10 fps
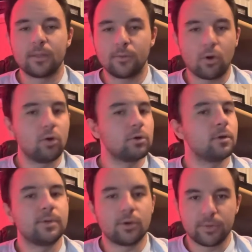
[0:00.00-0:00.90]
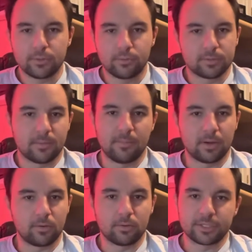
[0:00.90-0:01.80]
they're all going to be going towards my
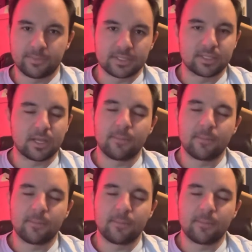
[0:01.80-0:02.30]
medical expenses.